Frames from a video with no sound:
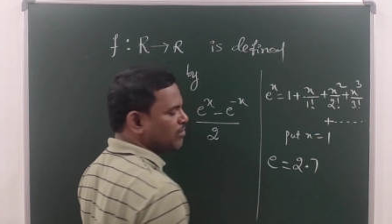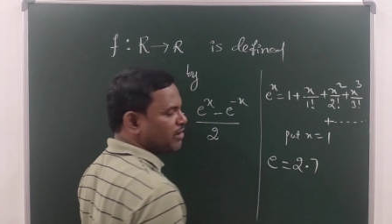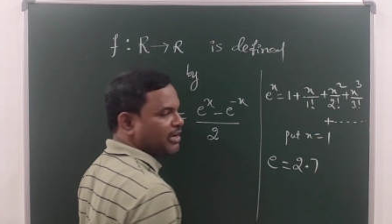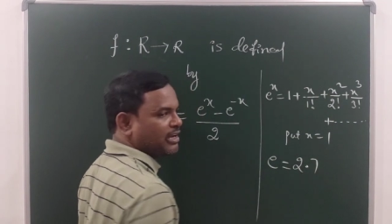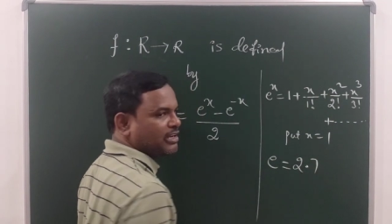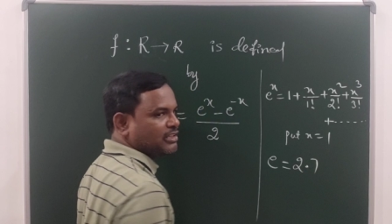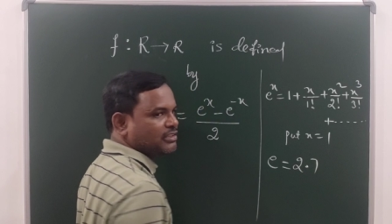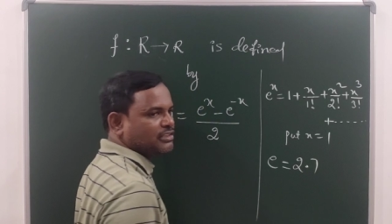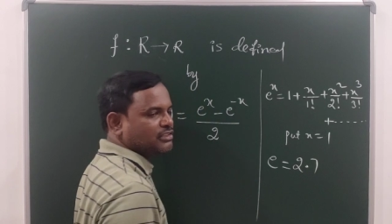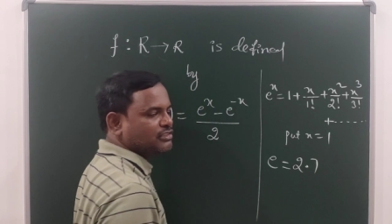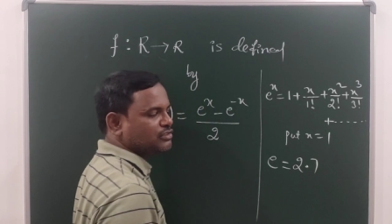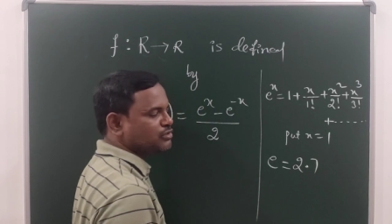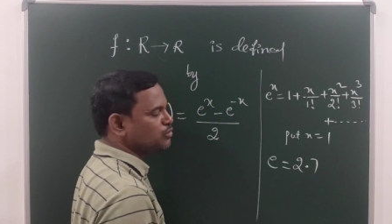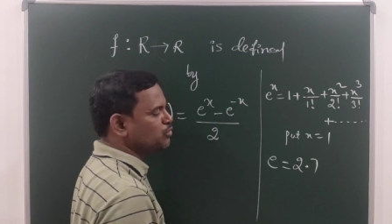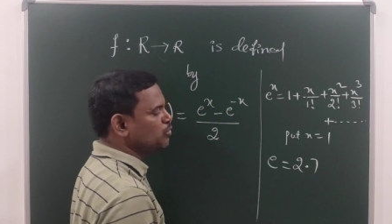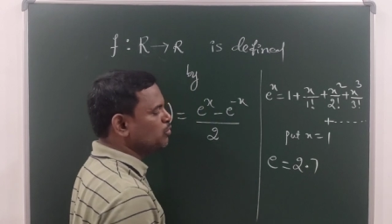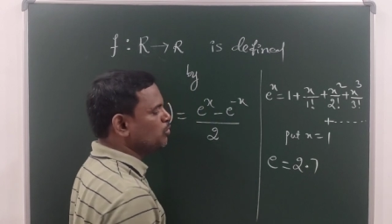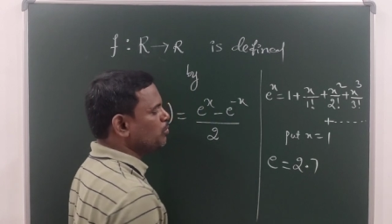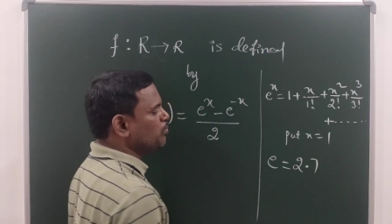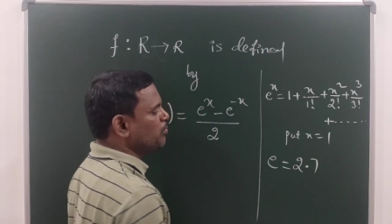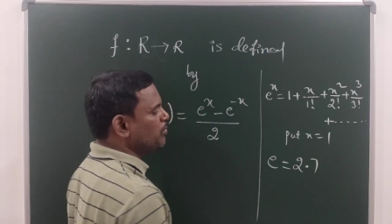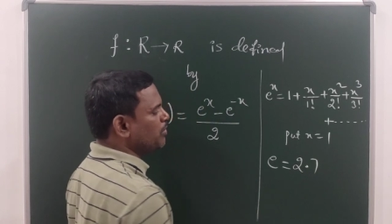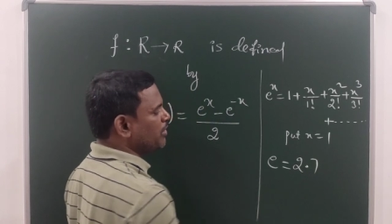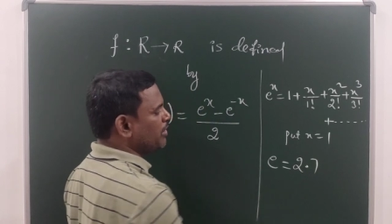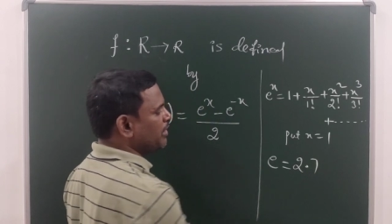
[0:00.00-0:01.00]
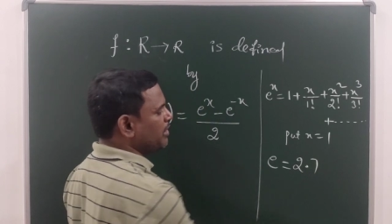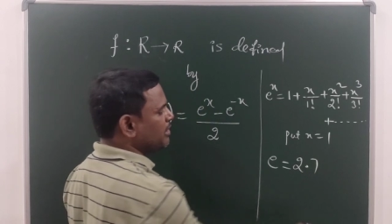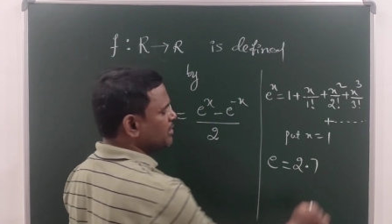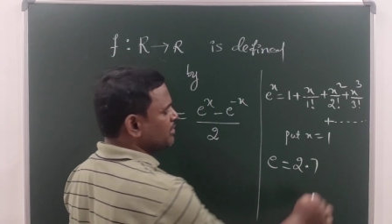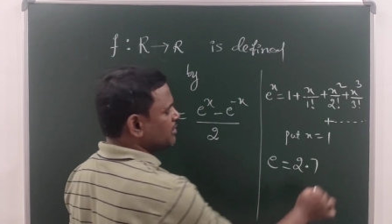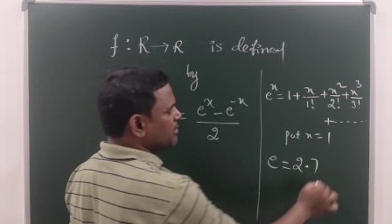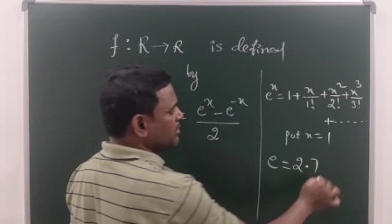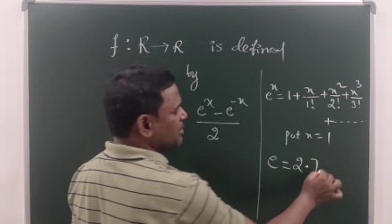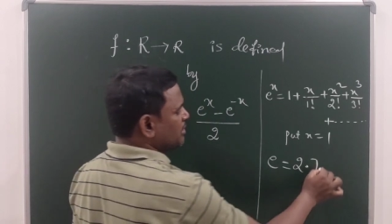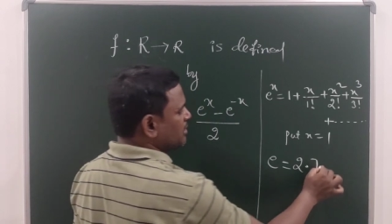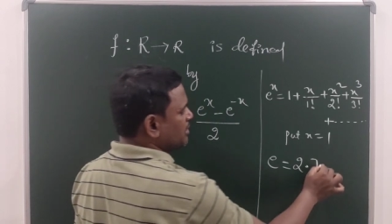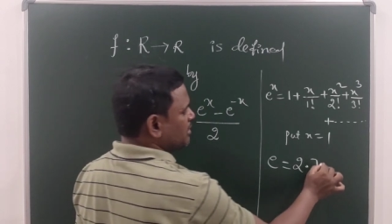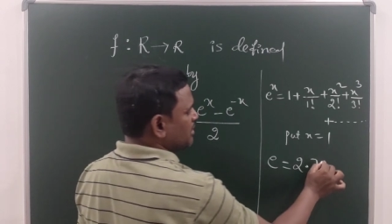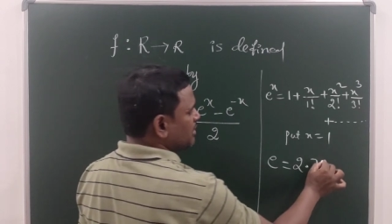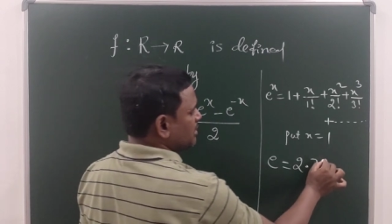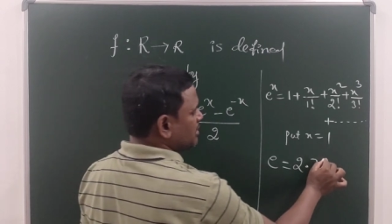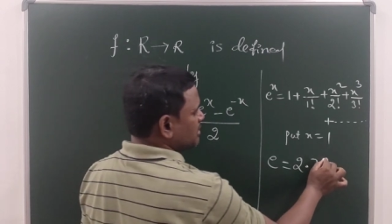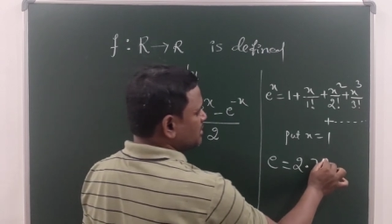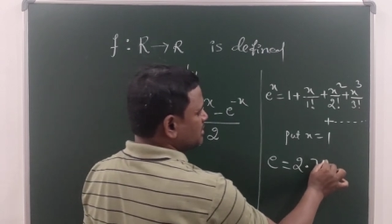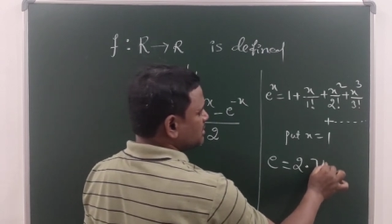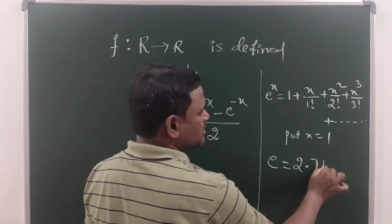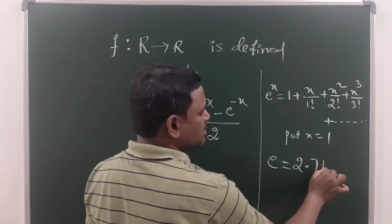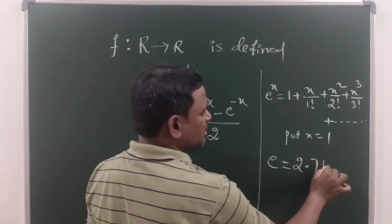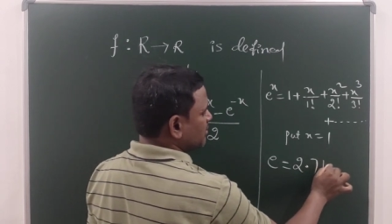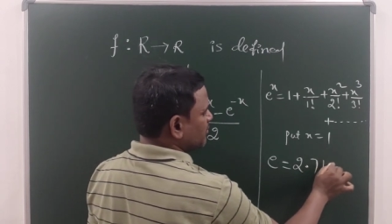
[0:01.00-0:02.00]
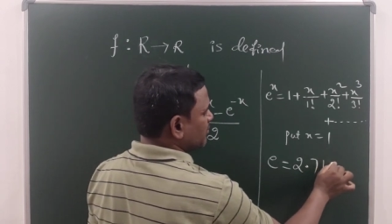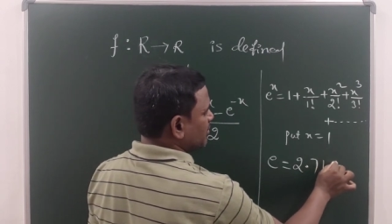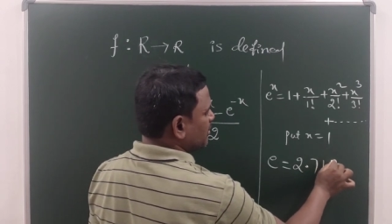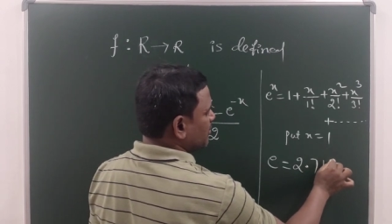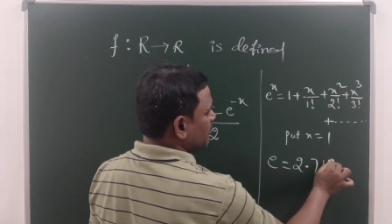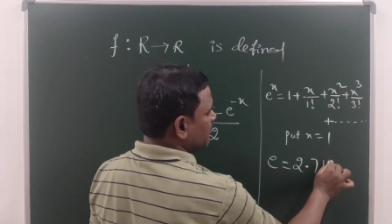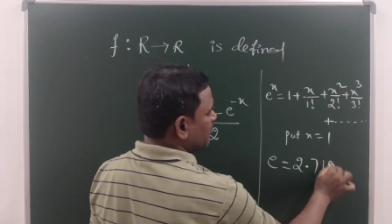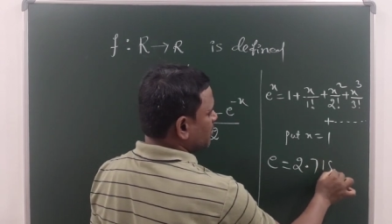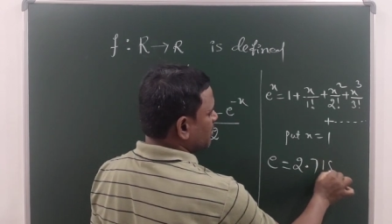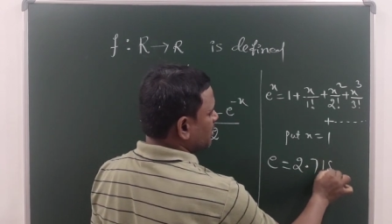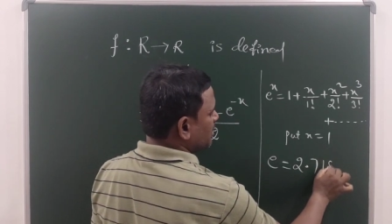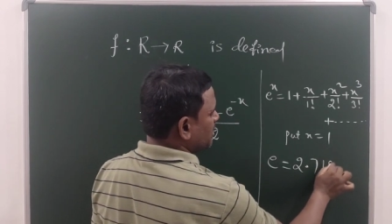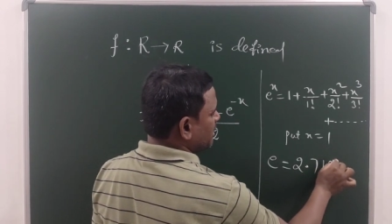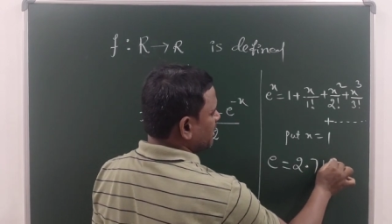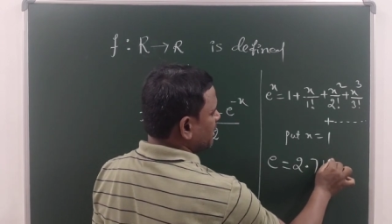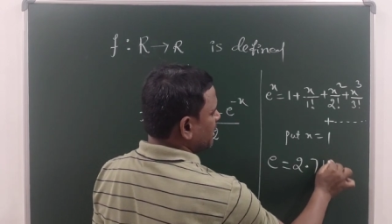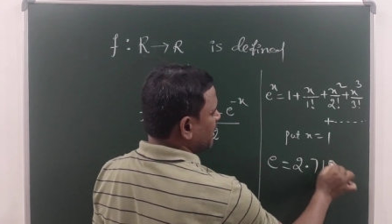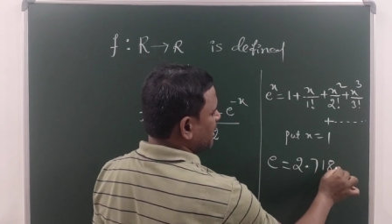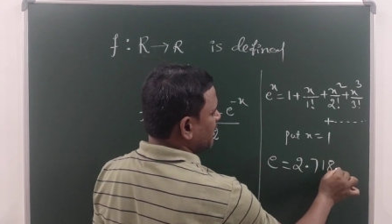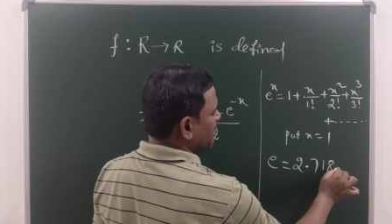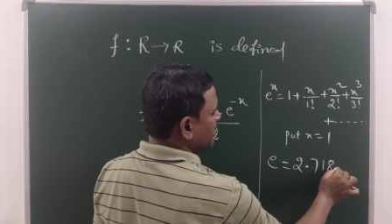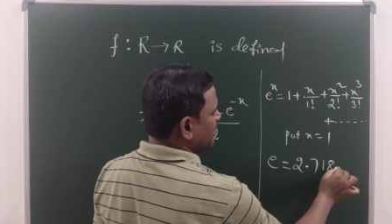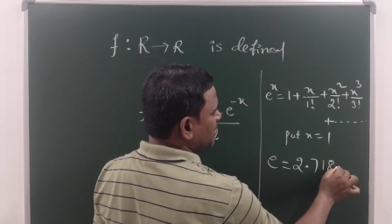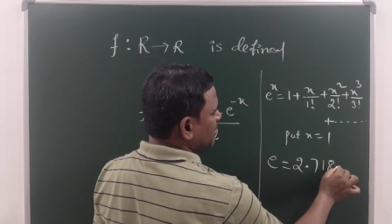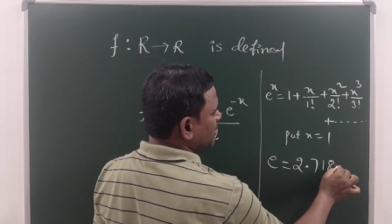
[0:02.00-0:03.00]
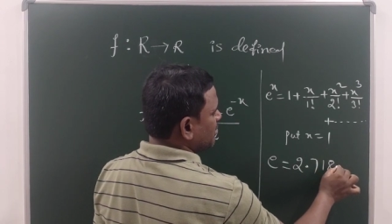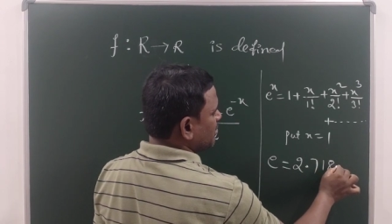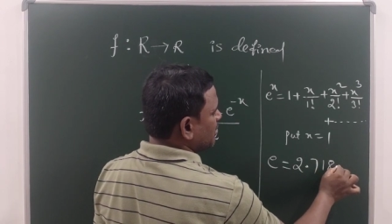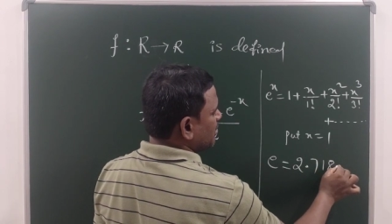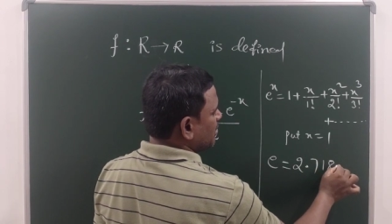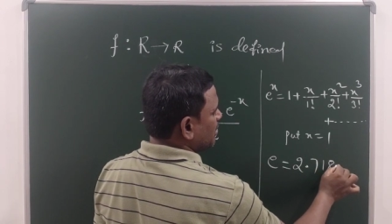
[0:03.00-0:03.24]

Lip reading: like this 2.718